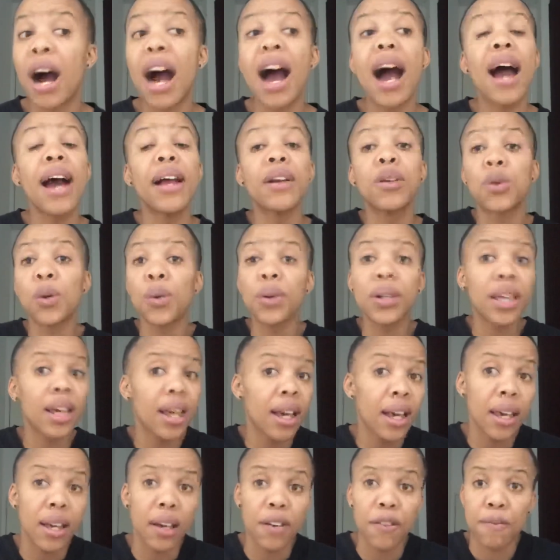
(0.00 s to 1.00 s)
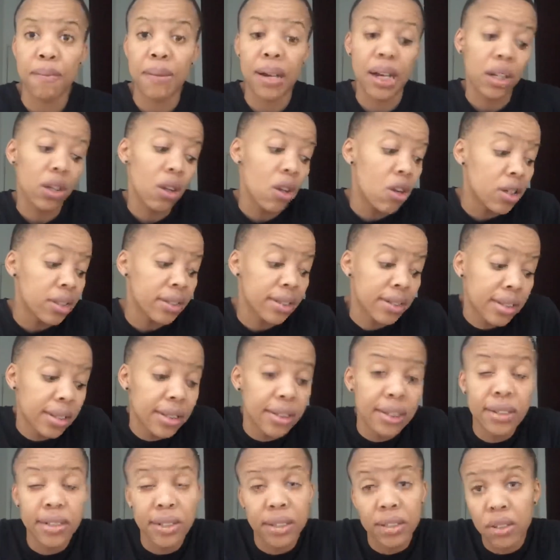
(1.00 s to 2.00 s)
I don't care if my Xhosa
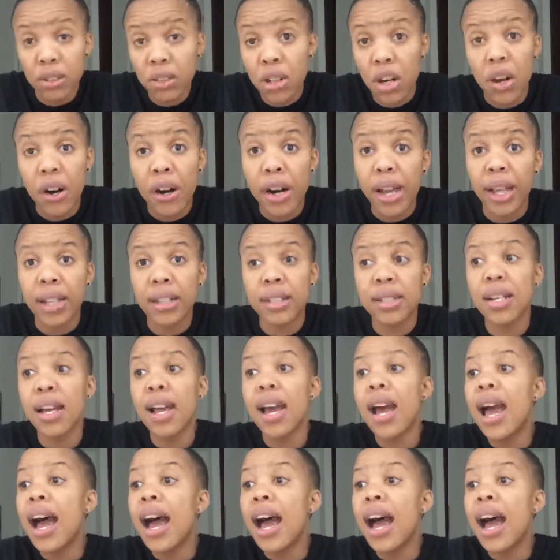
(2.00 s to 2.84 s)
is incorrect.